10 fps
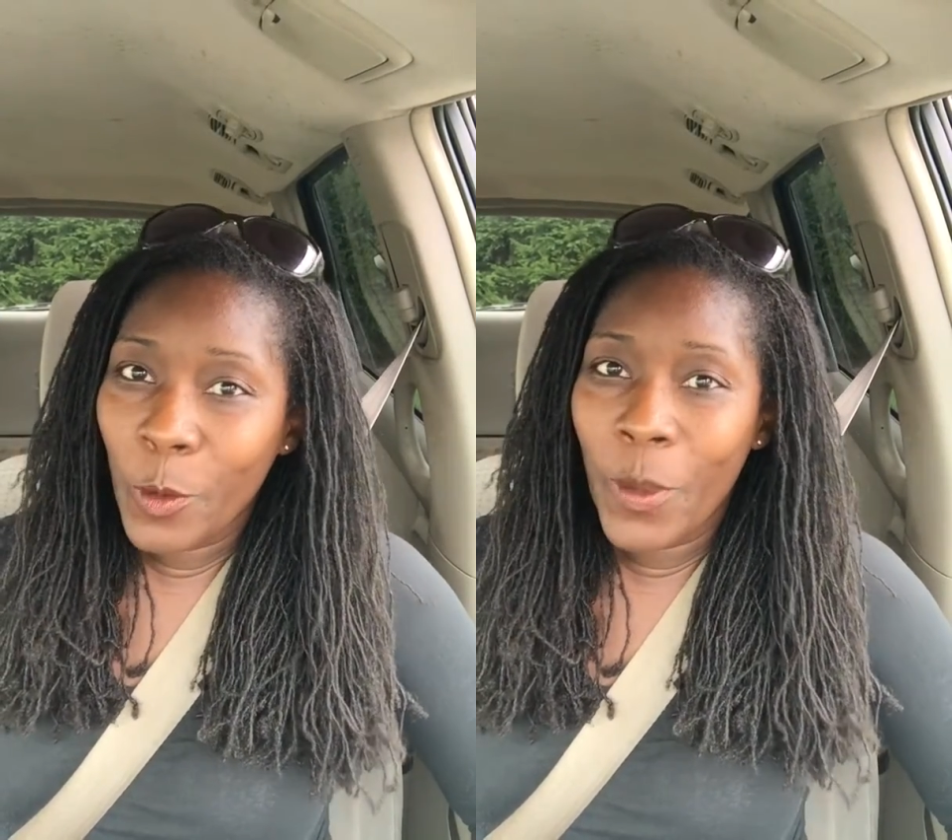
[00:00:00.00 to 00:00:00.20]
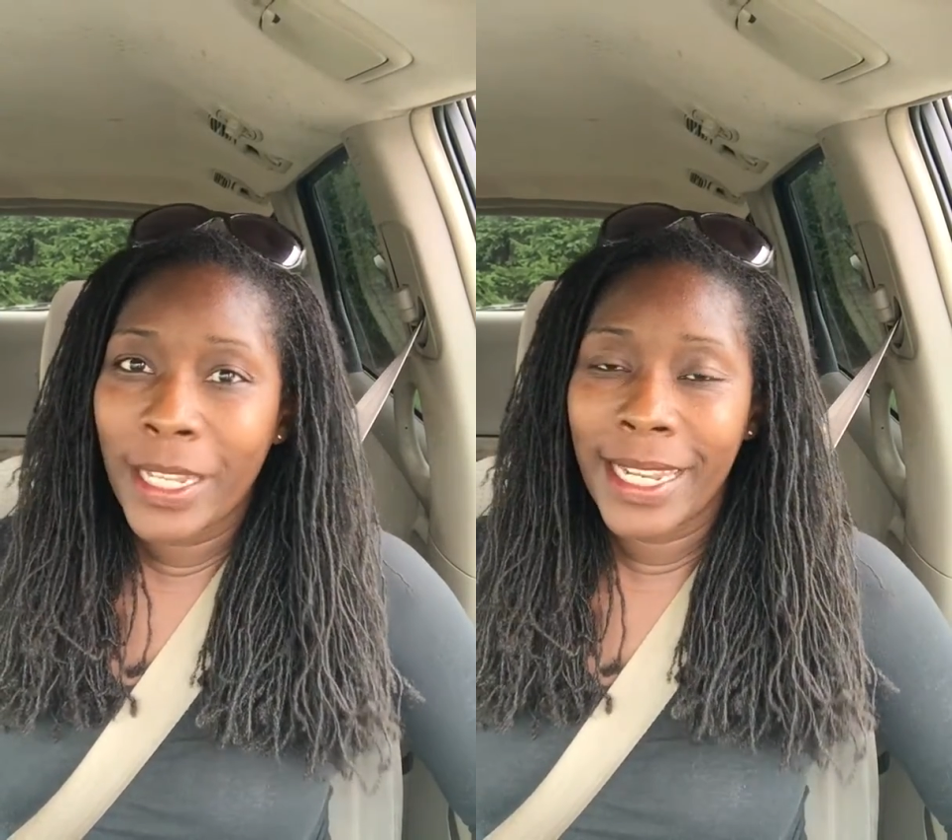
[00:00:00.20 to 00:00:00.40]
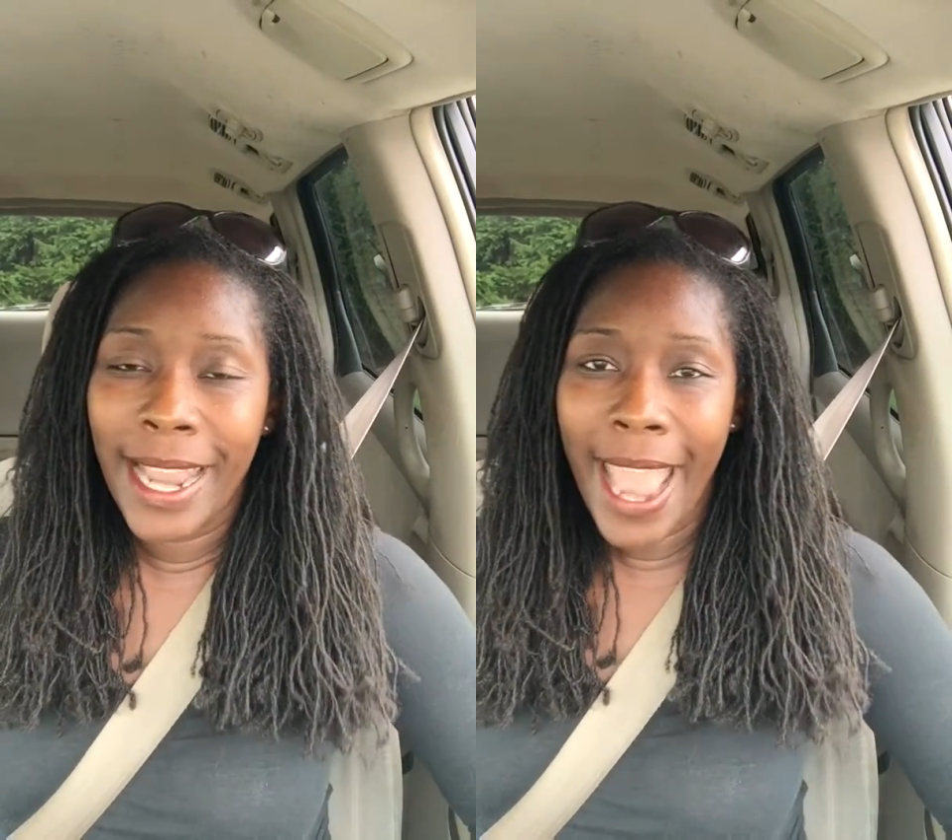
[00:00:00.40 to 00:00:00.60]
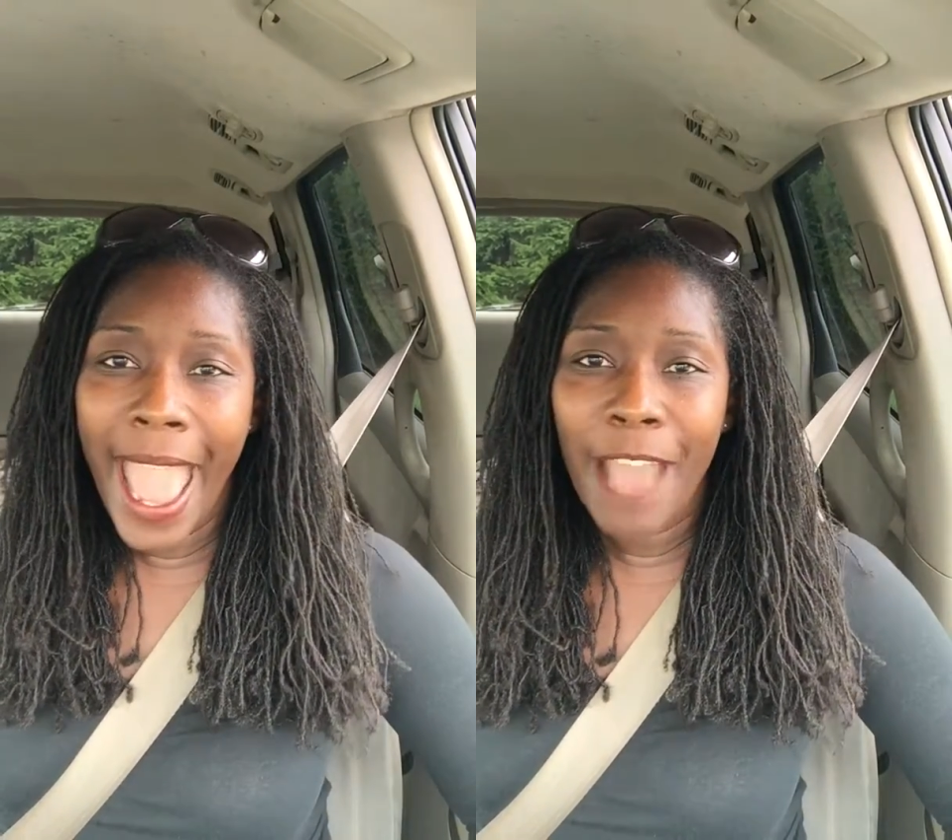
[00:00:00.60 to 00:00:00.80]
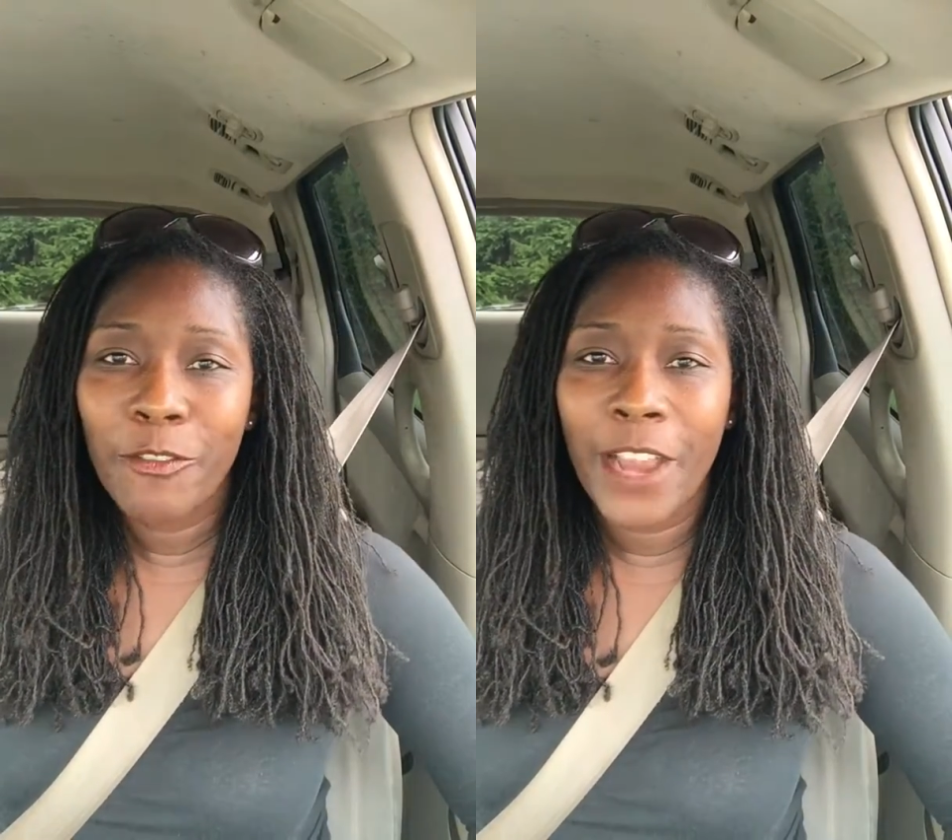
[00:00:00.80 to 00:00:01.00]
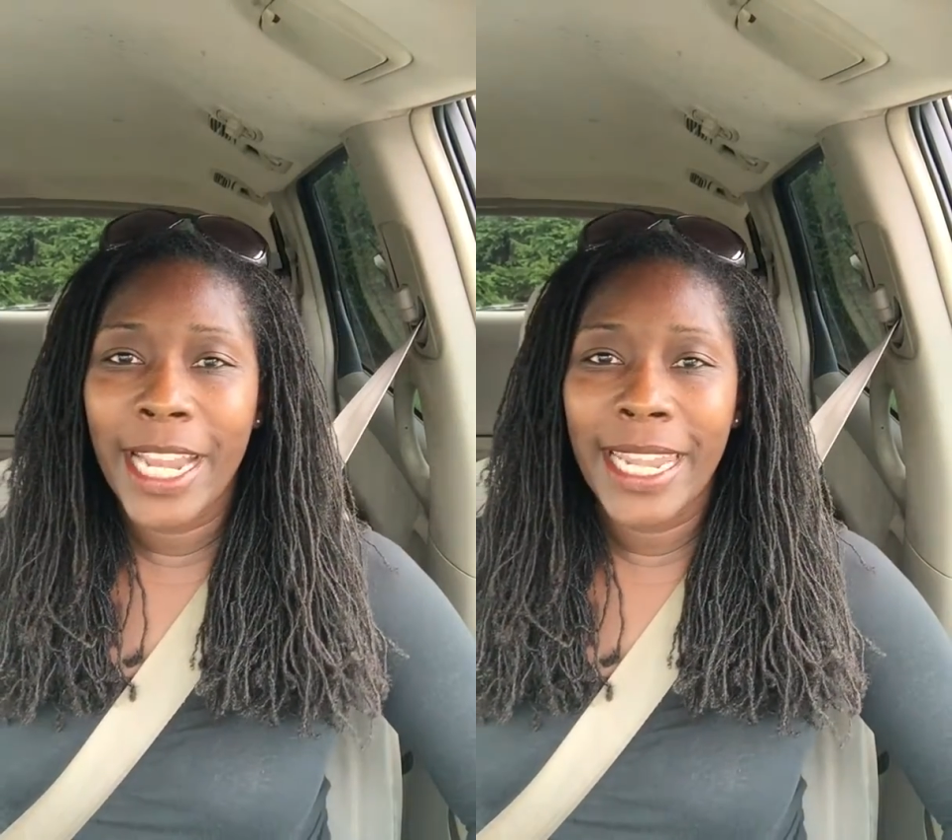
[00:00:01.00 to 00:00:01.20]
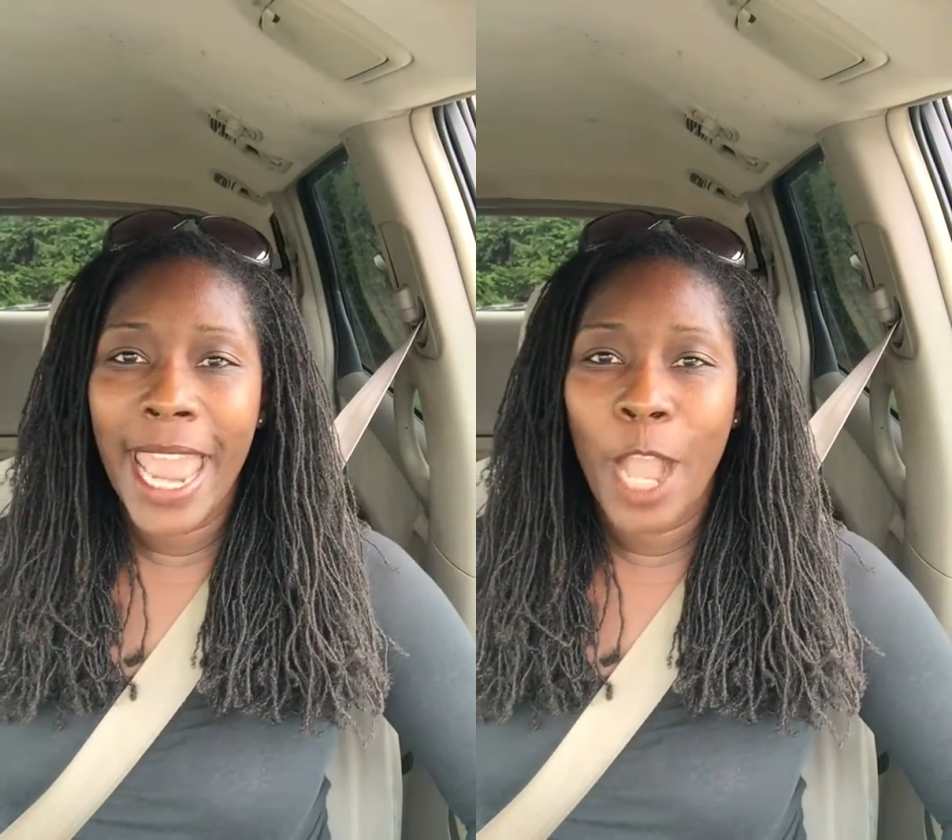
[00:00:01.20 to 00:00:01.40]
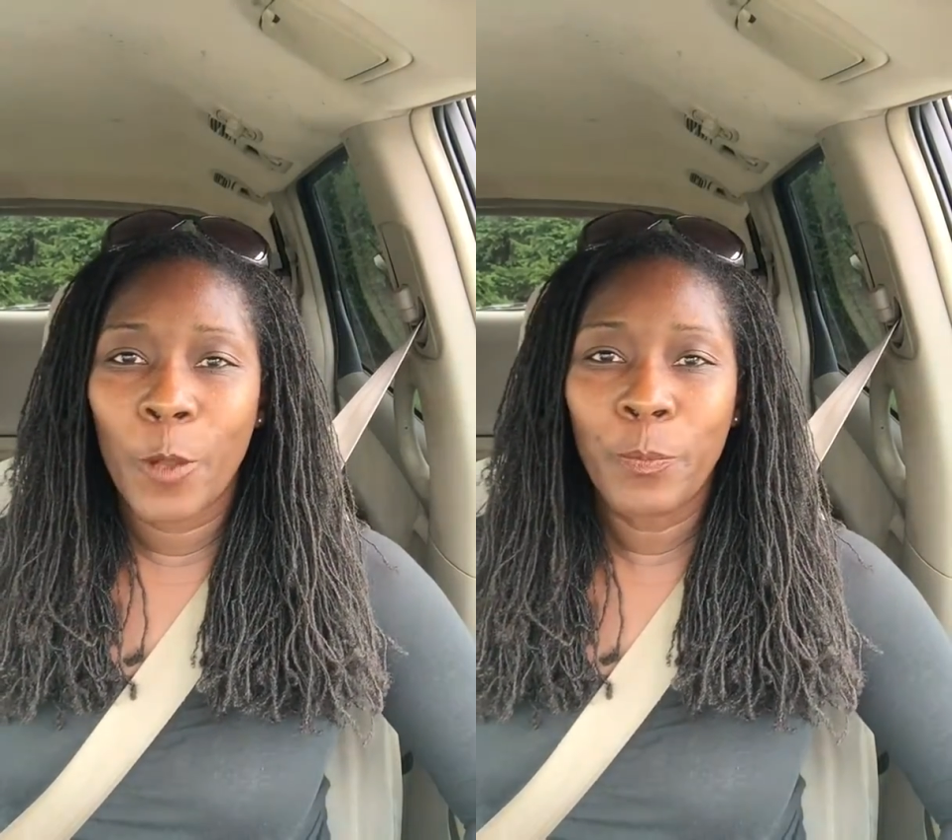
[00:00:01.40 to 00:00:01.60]
the one that I have right
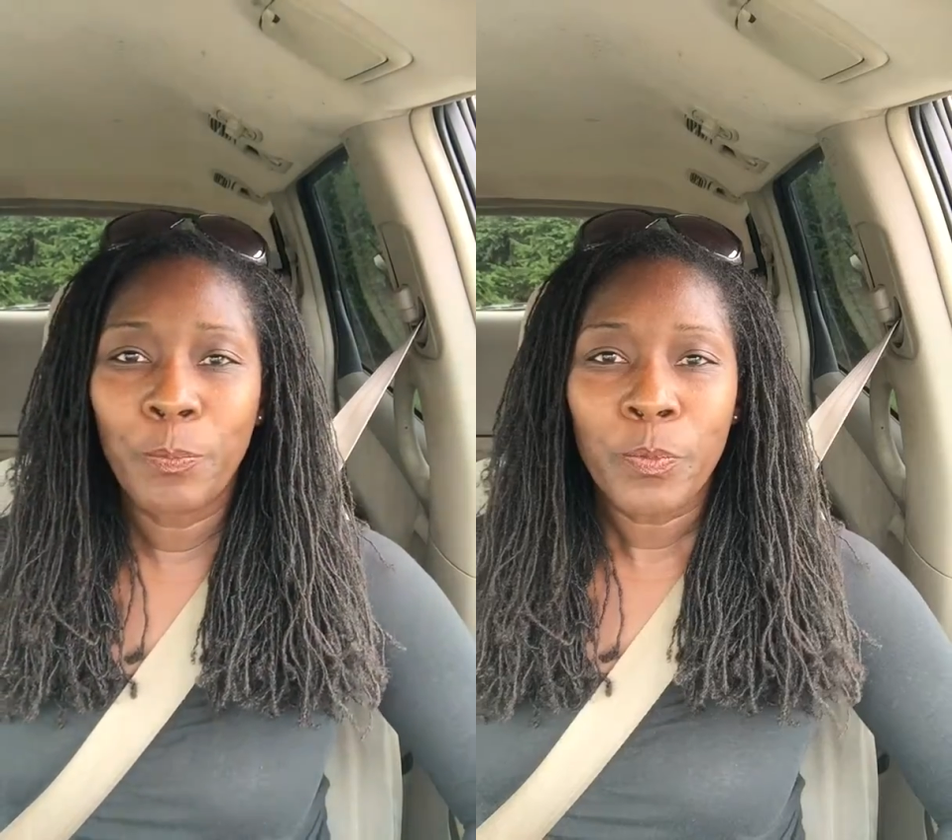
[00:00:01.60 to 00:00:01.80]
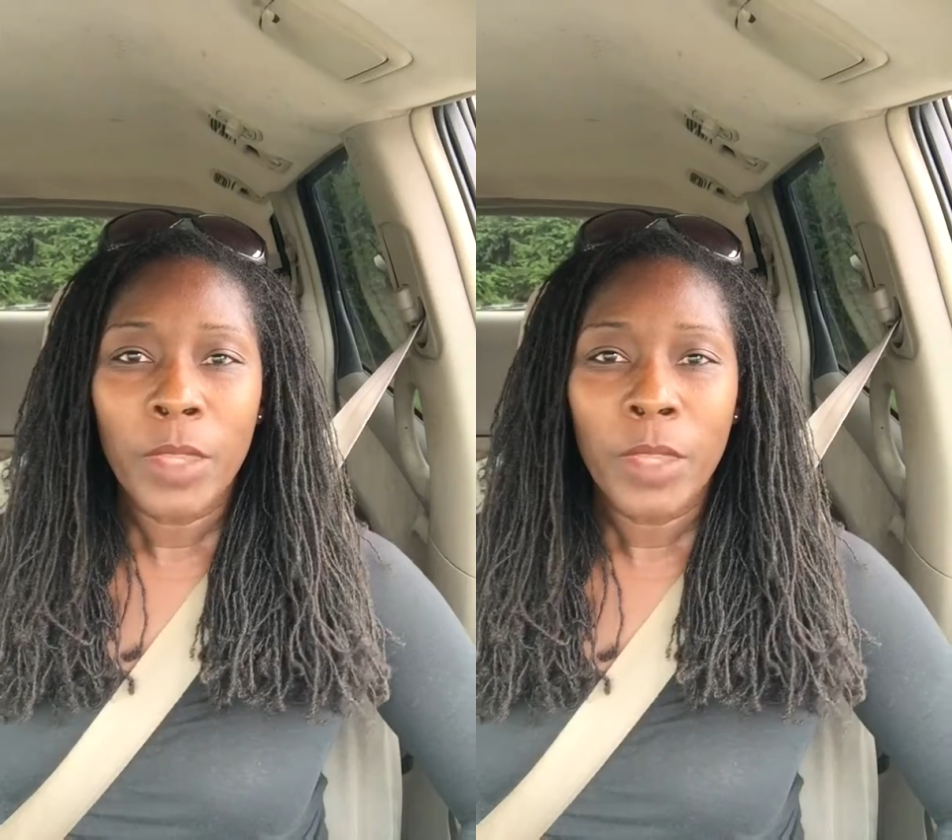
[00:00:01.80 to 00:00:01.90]
now,